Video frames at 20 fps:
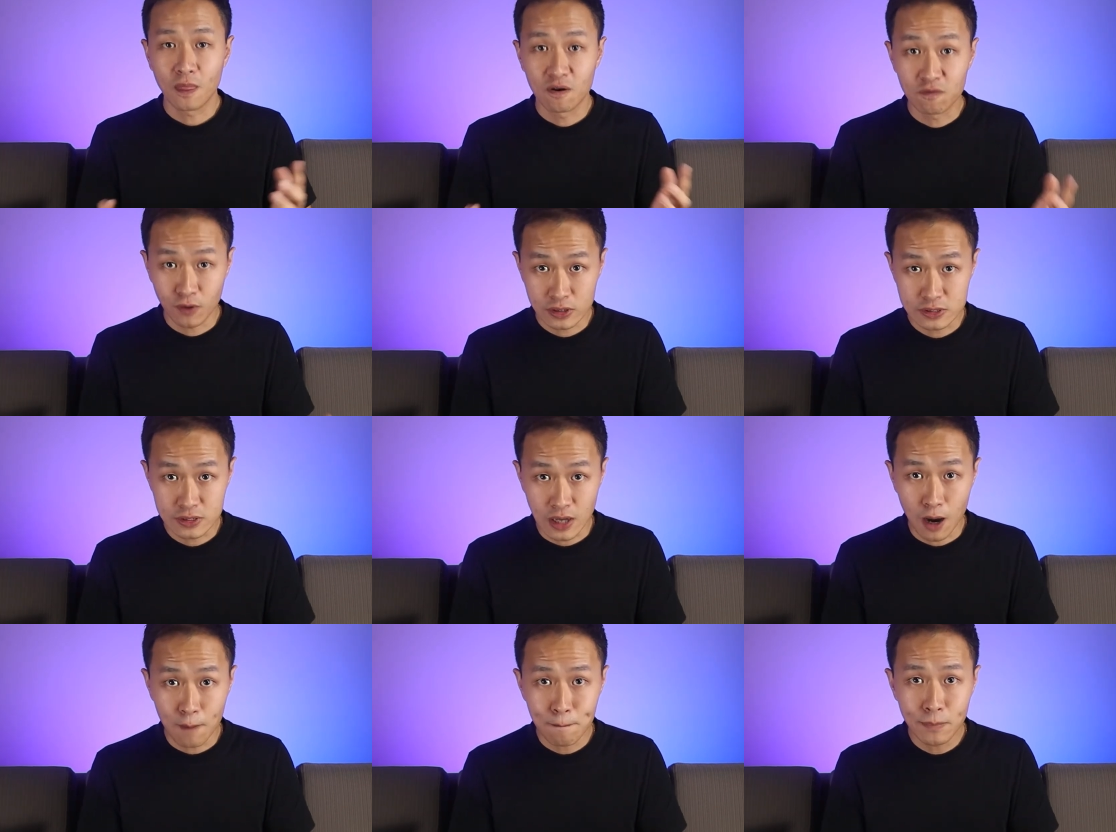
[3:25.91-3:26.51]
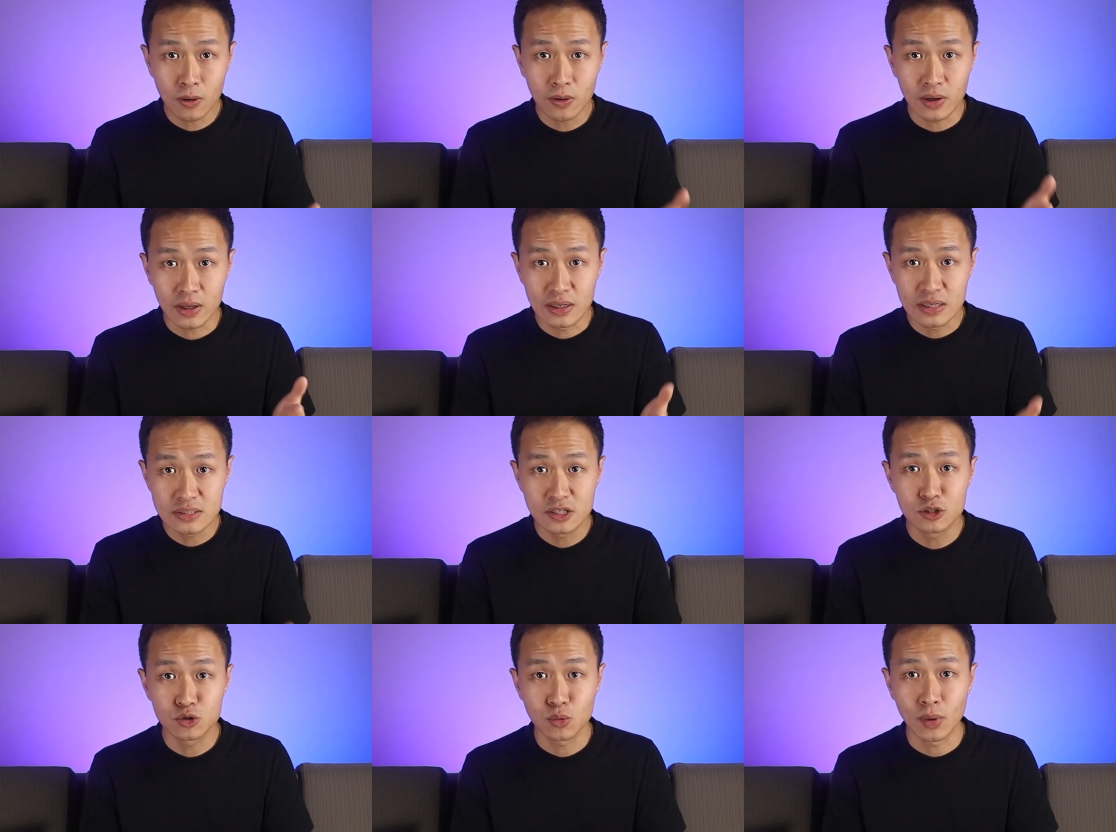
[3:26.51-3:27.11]
For example, in
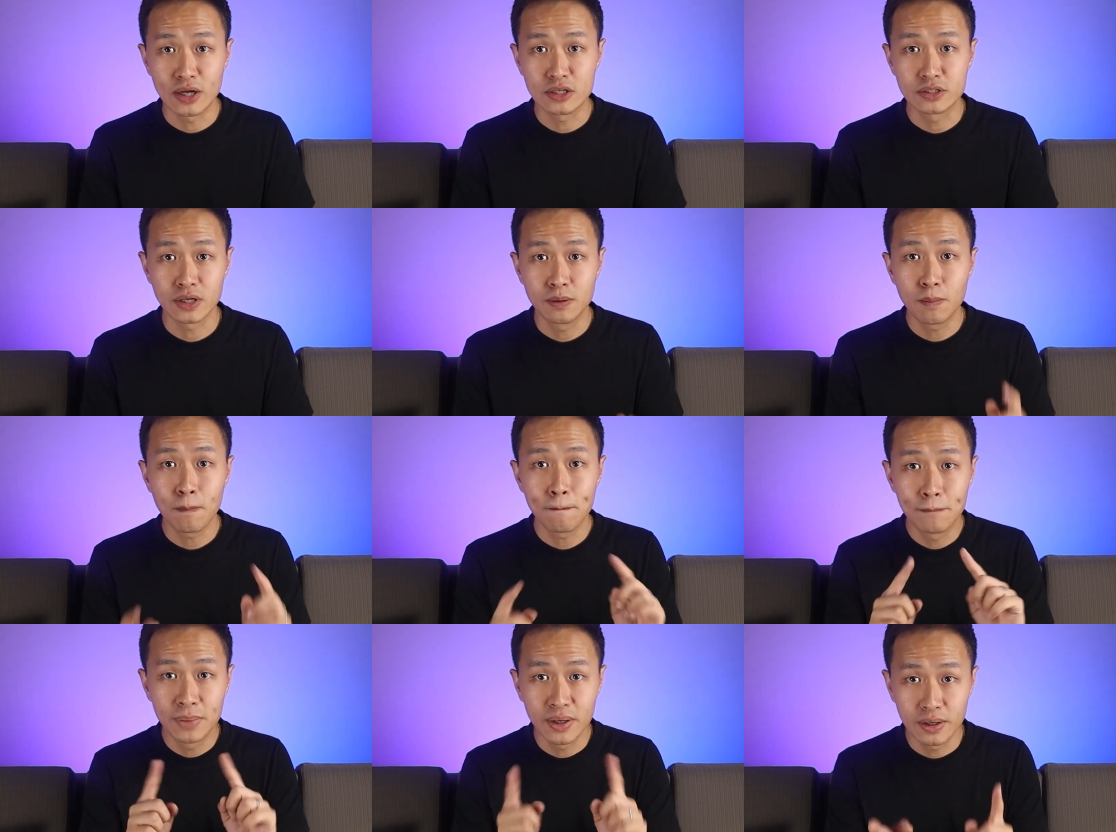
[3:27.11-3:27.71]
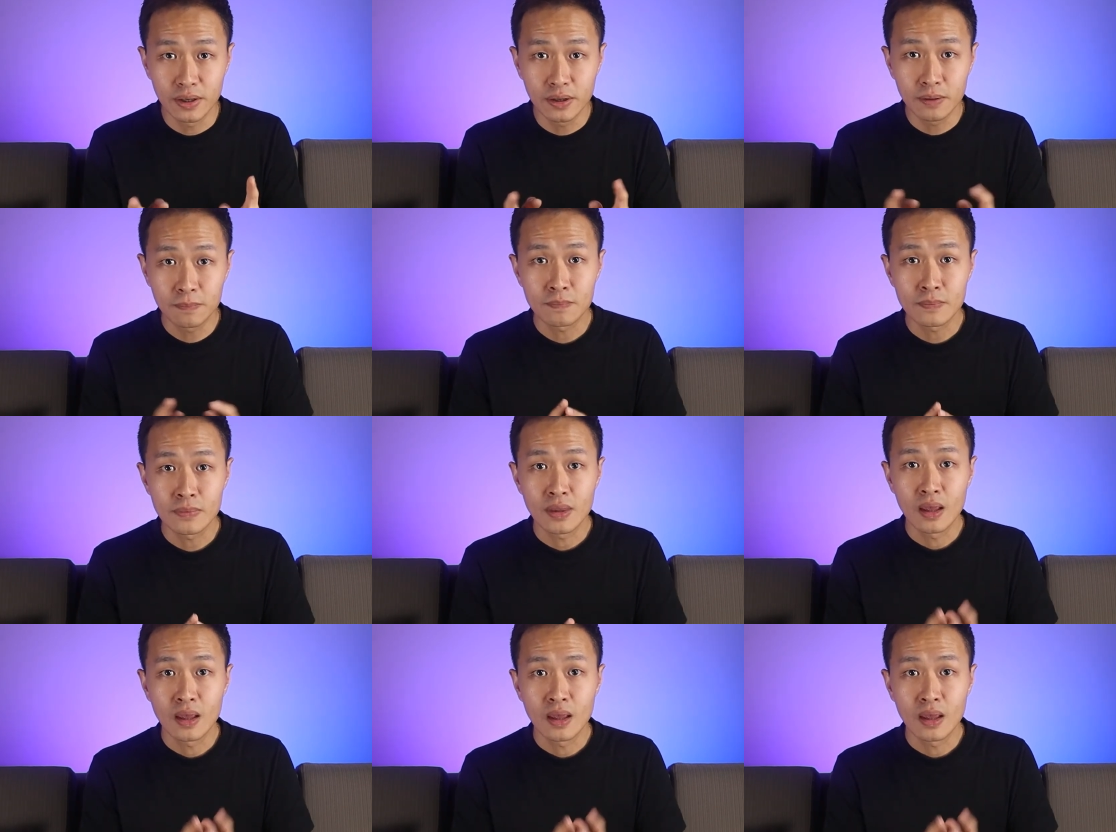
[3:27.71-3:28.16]
this situation, P,